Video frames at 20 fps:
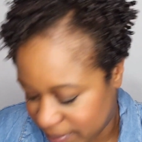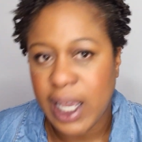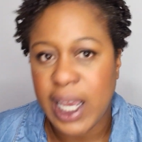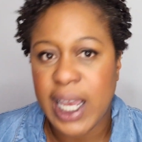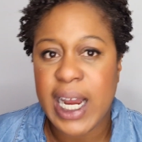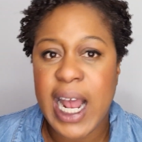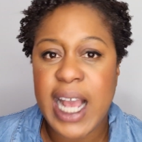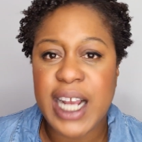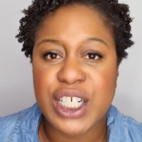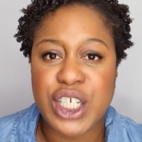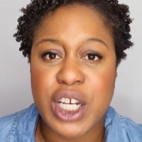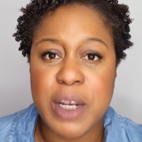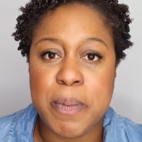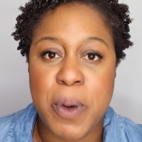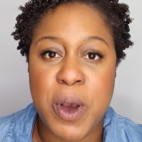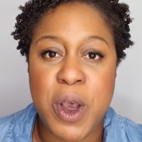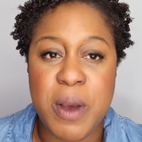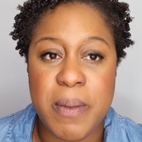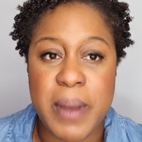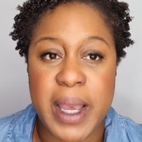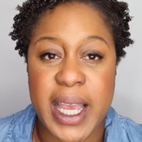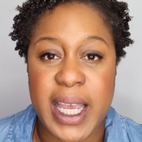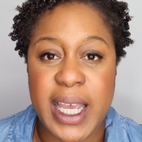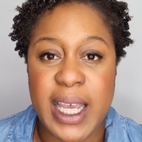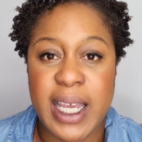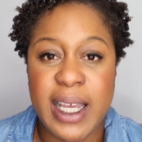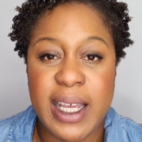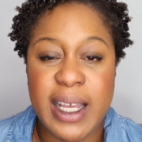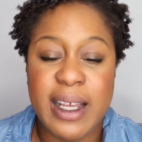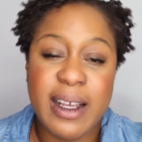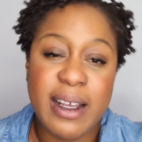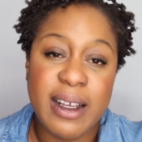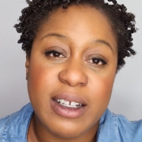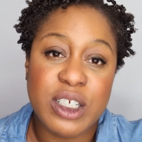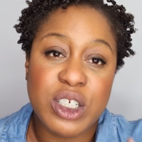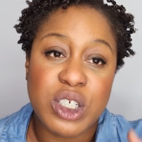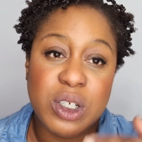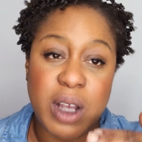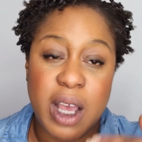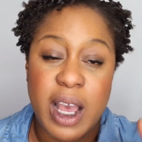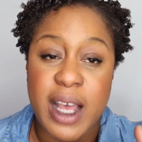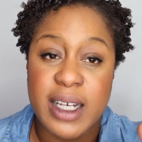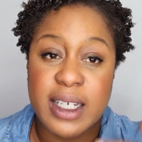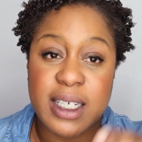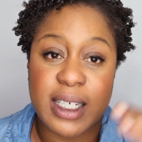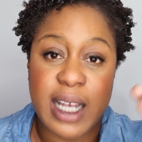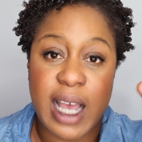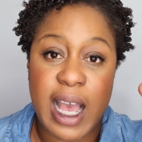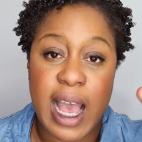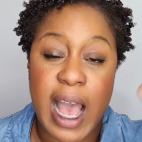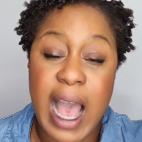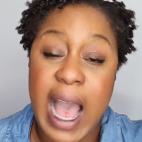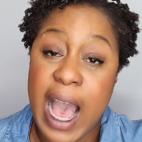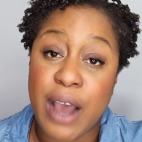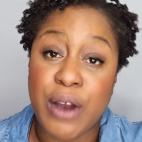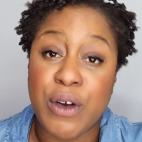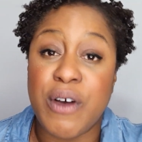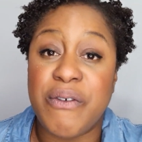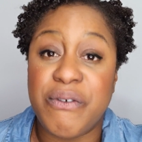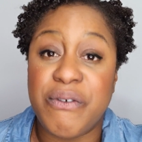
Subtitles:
It actually put me at out of